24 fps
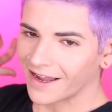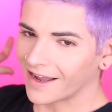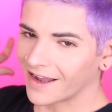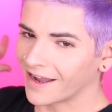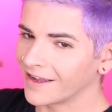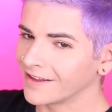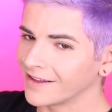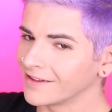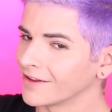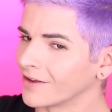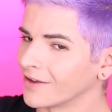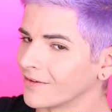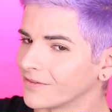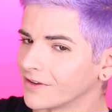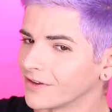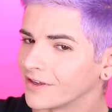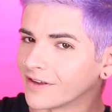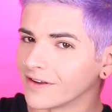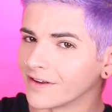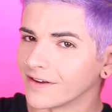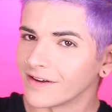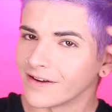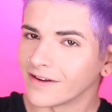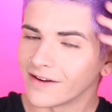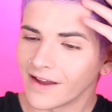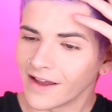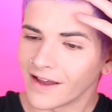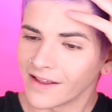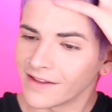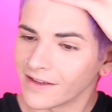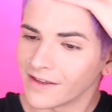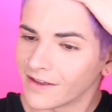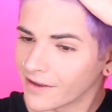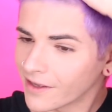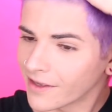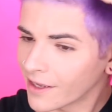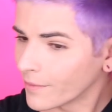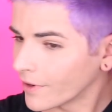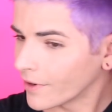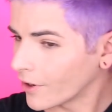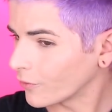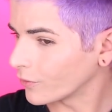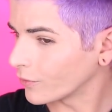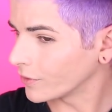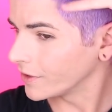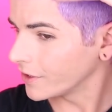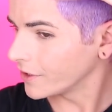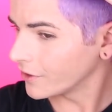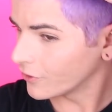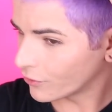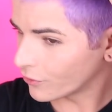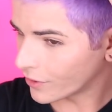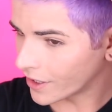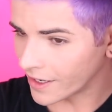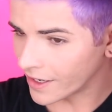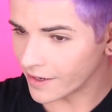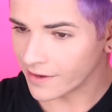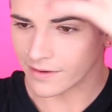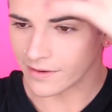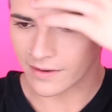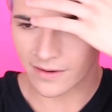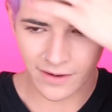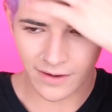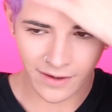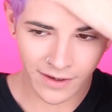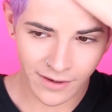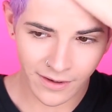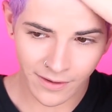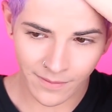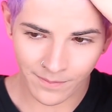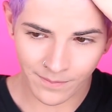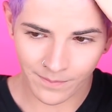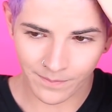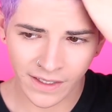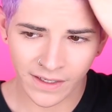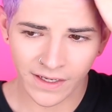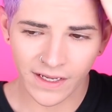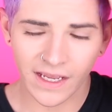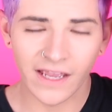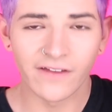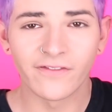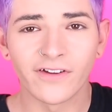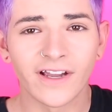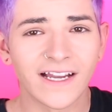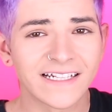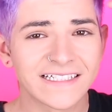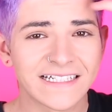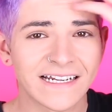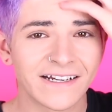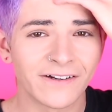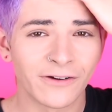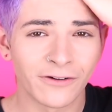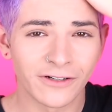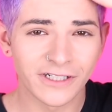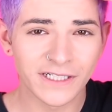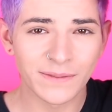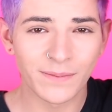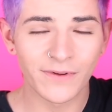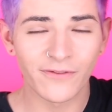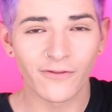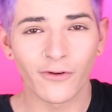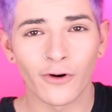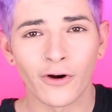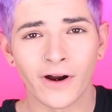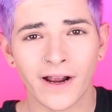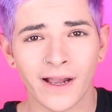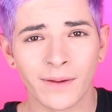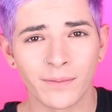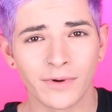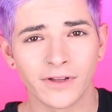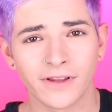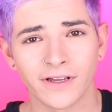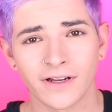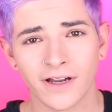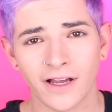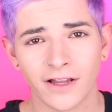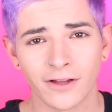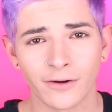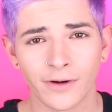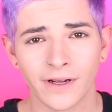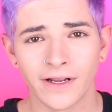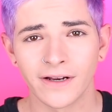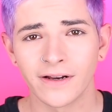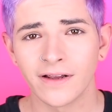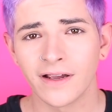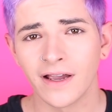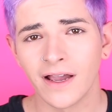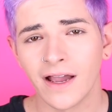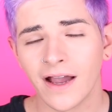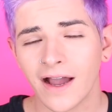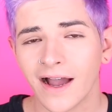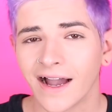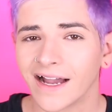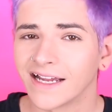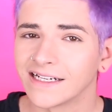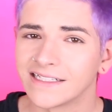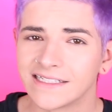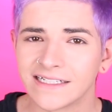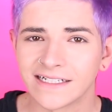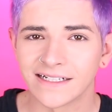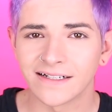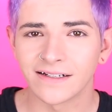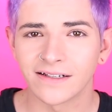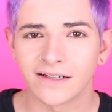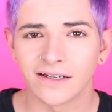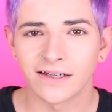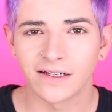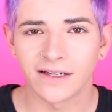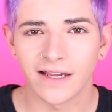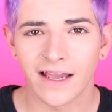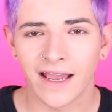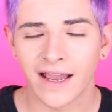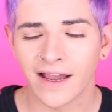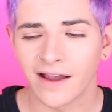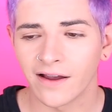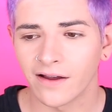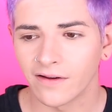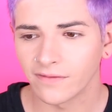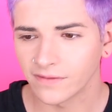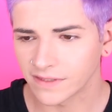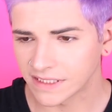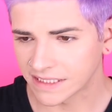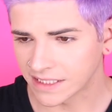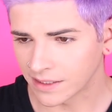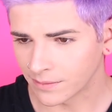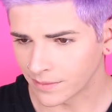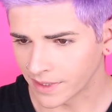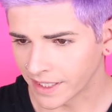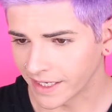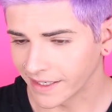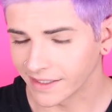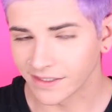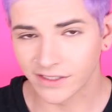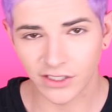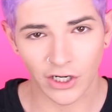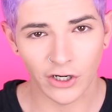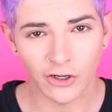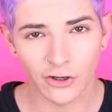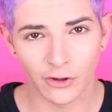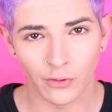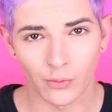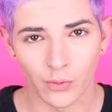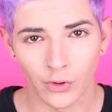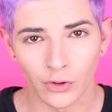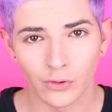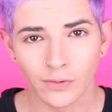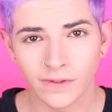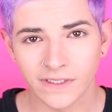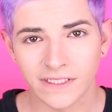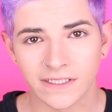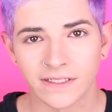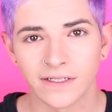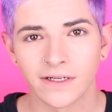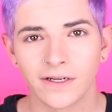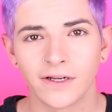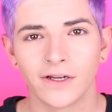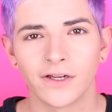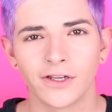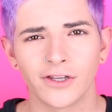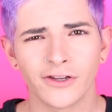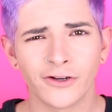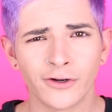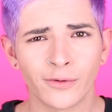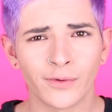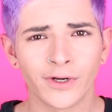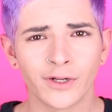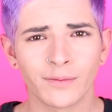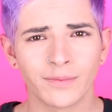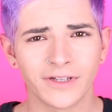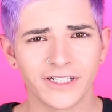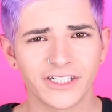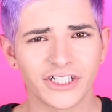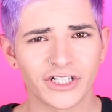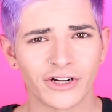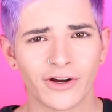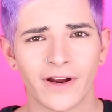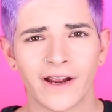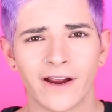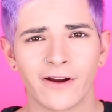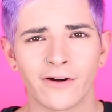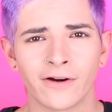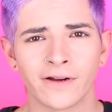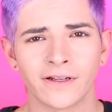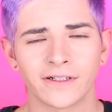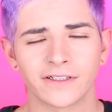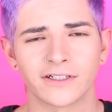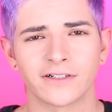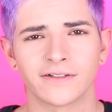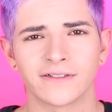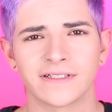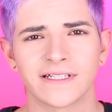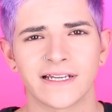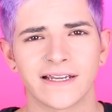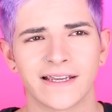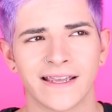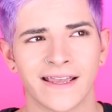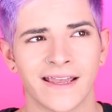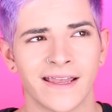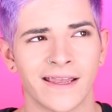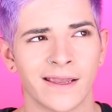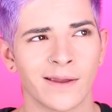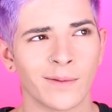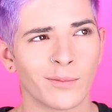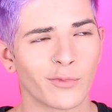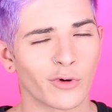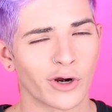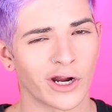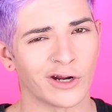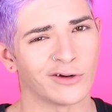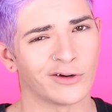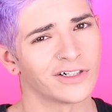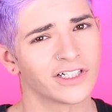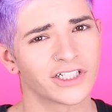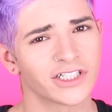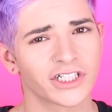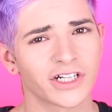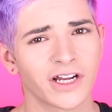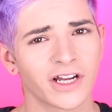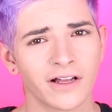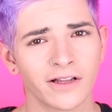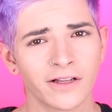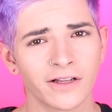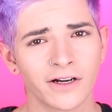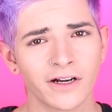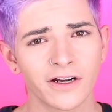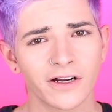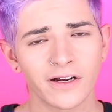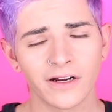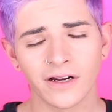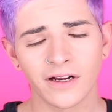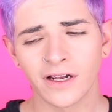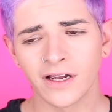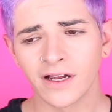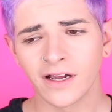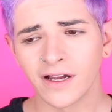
I love it. I think it came out really great. If you guys didn't notice before I put the color in, I did have some like darker roots. You know when you bleach your hair and it turns like a brownish color?